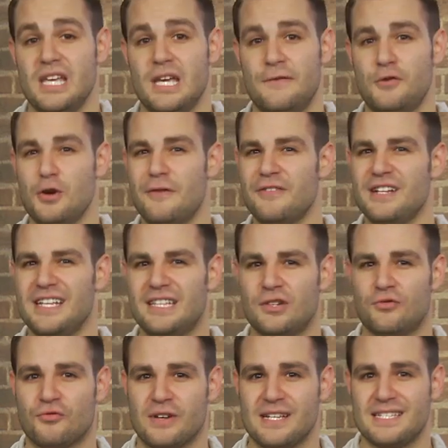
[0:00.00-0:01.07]
If you ever need to
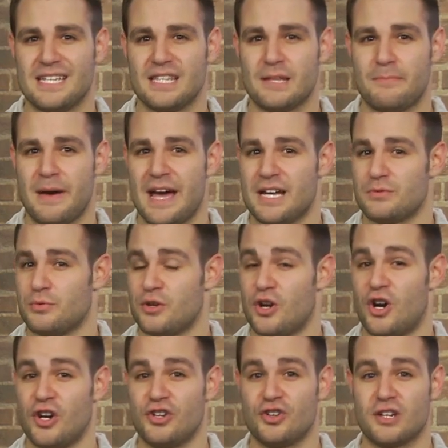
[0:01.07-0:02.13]
reset the password
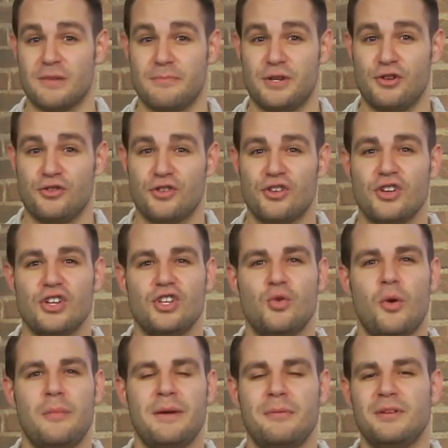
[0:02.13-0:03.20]
on your computer, you
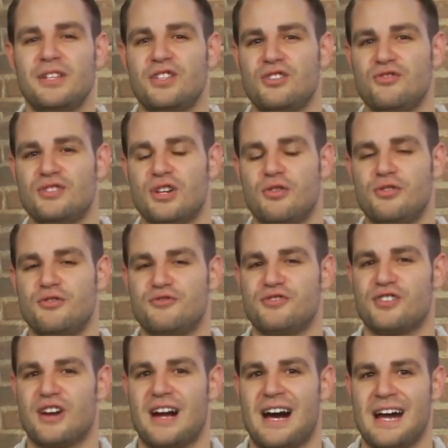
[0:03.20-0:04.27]
will be able to do so using
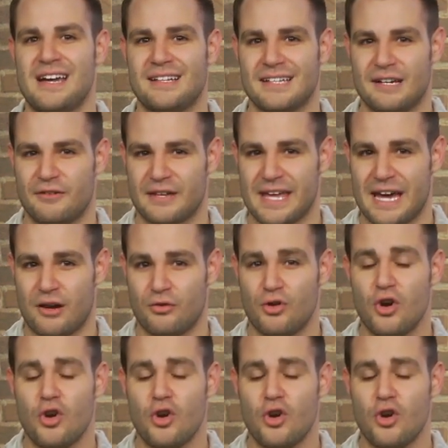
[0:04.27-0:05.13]
your iCloud account